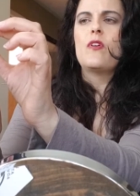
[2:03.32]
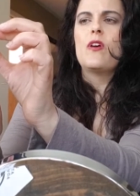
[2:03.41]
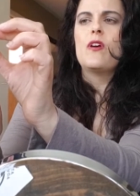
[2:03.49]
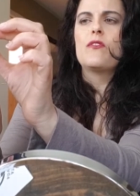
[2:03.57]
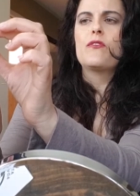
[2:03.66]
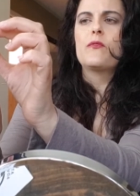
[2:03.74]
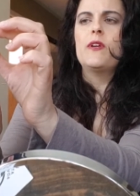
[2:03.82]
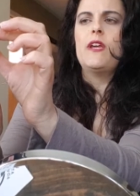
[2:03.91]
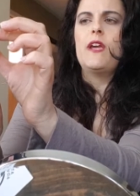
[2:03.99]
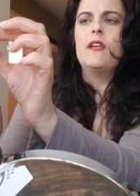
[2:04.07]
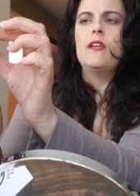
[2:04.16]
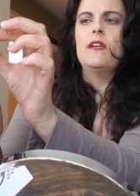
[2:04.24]
uh,
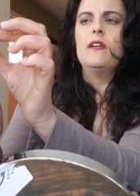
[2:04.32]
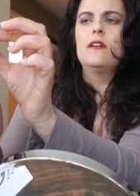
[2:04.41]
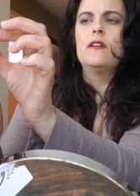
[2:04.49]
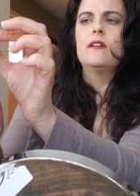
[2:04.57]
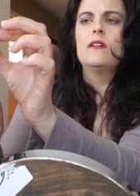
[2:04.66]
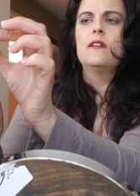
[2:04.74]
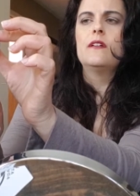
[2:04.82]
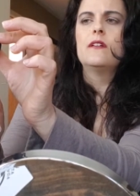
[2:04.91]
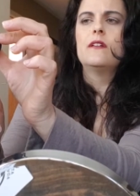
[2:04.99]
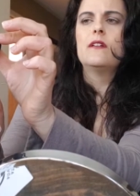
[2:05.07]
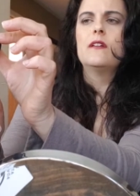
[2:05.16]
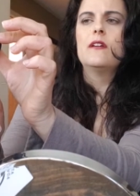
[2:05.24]
380
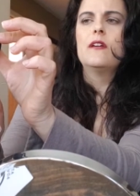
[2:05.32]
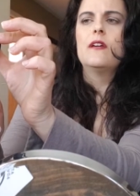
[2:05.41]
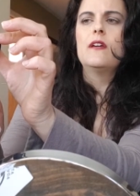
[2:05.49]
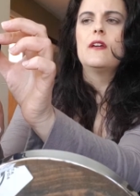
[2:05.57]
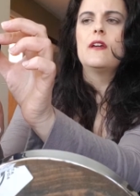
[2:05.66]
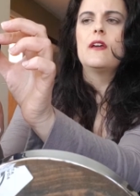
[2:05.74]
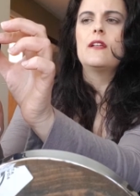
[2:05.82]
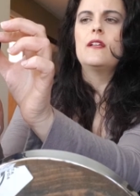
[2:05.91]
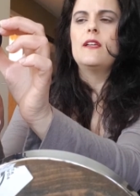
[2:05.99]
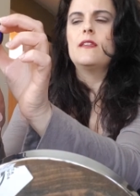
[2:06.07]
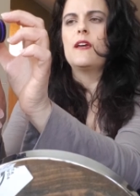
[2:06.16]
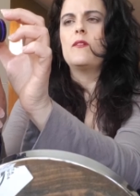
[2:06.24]
and
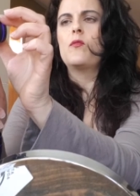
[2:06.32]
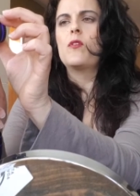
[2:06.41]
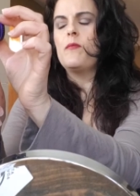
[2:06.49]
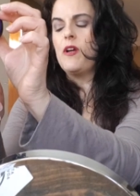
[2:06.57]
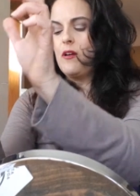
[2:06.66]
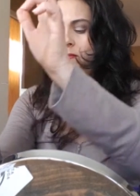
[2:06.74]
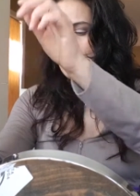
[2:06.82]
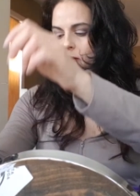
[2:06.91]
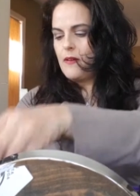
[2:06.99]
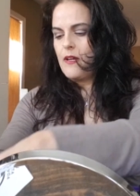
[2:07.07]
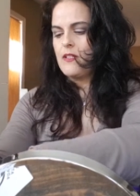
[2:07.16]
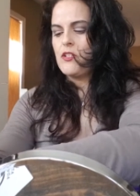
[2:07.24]
let that warm up
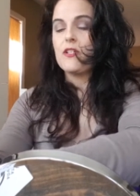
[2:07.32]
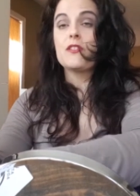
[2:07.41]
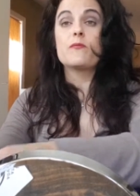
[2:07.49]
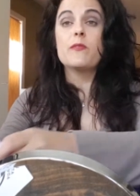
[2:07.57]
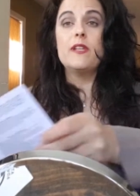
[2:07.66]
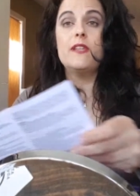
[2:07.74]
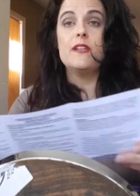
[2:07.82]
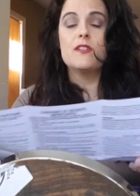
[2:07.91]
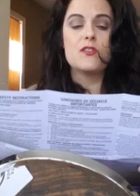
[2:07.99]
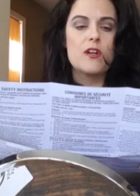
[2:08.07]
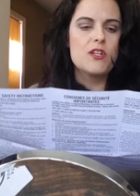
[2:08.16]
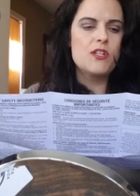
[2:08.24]
and just read the
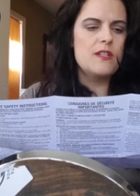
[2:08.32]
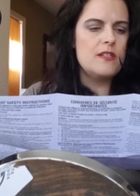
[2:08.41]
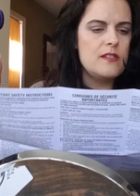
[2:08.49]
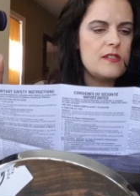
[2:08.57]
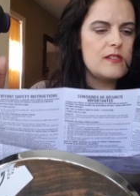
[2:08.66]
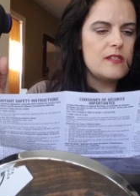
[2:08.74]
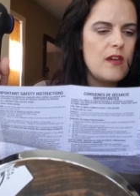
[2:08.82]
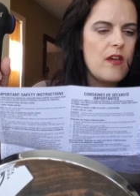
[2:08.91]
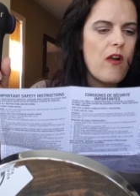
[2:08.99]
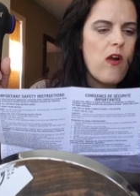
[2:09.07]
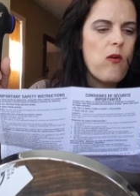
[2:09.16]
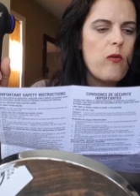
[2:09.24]
instructions.
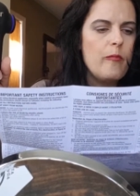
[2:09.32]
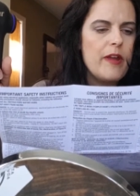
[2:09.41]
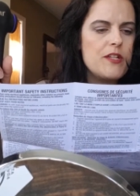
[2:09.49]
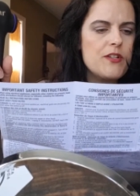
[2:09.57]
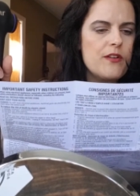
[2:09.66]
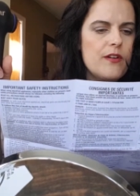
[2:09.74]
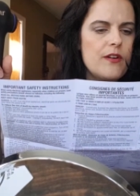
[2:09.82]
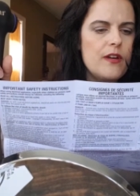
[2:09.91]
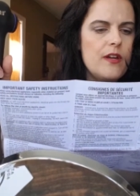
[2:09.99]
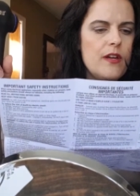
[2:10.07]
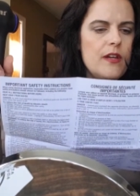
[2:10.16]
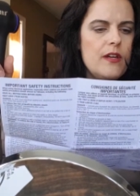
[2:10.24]
Make
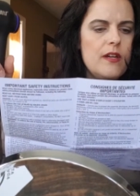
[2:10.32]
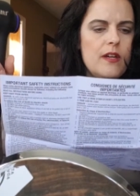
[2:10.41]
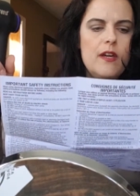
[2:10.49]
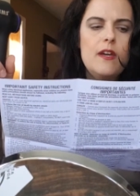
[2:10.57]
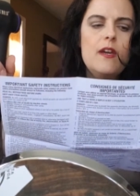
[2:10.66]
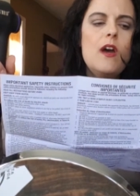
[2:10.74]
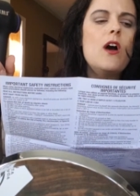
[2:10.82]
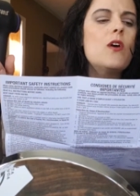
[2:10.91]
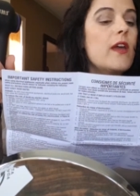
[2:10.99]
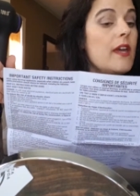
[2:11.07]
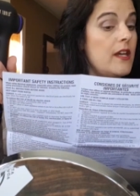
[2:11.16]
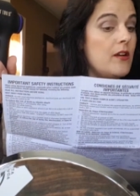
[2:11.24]
sure,
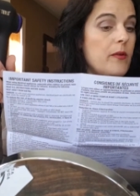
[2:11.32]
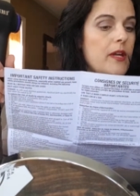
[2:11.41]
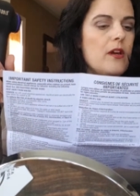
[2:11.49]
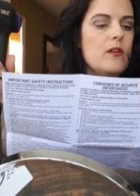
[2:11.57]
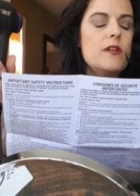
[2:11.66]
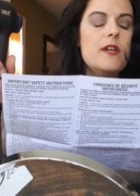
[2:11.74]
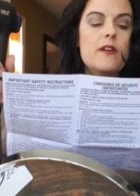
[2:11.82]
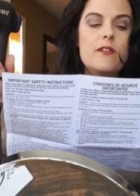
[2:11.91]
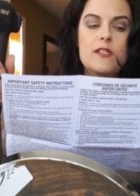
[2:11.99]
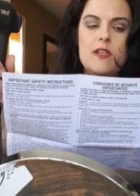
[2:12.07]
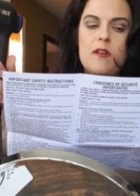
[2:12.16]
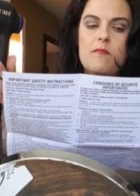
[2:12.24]
okay, here we go. Here
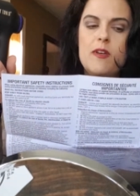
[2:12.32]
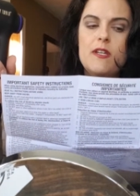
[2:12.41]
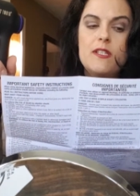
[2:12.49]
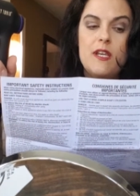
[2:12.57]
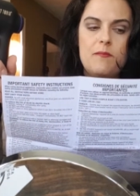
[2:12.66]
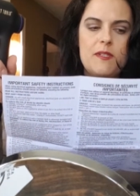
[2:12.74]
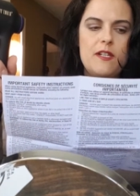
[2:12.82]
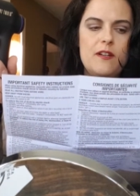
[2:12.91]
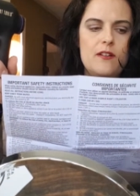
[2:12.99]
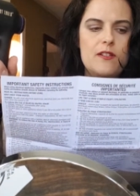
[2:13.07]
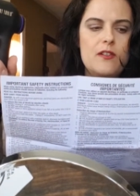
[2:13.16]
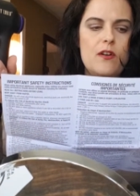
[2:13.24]
are some tips
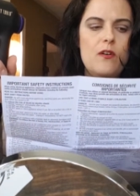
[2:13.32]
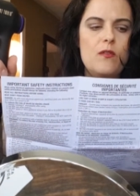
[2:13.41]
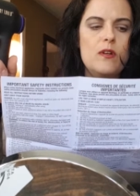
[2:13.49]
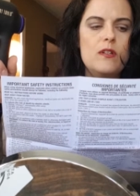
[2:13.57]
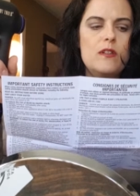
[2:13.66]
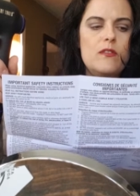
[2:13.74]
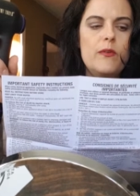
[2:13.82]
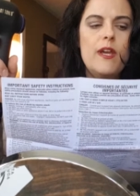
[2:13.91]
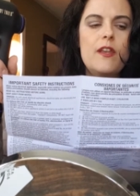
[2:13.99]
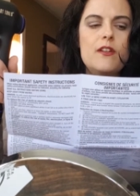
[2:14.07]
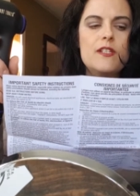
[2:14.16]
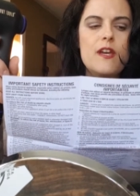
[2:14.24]
here. So
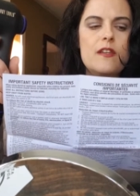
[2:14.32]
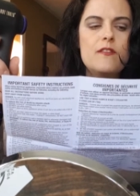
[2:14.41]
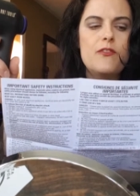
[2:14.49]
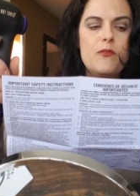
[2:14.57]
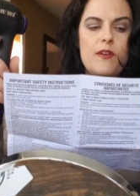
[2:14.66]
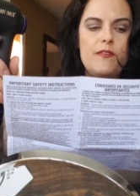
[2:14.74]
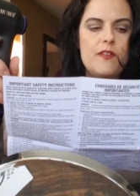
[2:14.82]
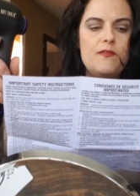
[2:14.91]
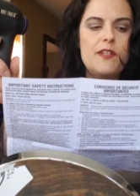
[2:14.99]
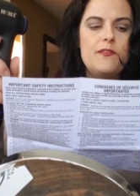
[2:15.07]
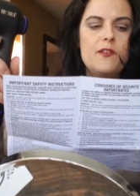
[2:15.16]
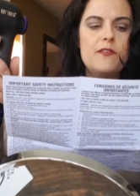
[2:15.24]
310 to
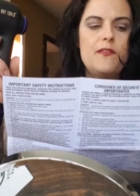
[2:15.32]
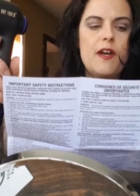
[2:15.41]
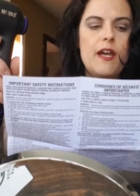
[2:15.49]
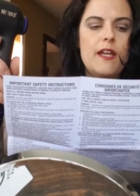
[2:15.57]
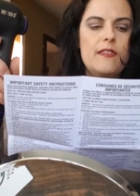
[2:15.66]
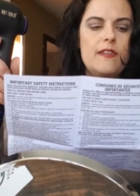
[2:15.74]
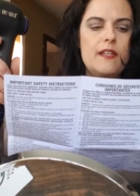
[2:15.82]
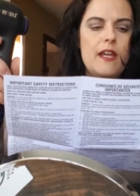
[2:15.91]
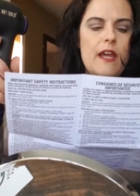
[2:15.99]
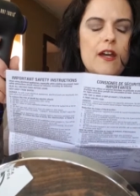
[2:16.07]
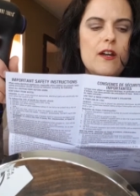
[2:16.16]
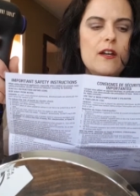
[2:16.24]
350 for fine thin
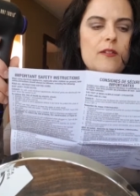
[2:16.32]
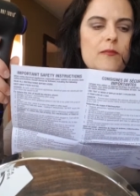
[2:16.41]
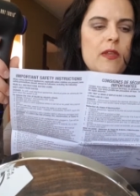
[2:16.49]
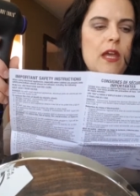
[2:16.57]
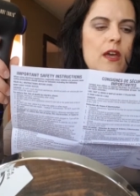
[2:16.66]
hair,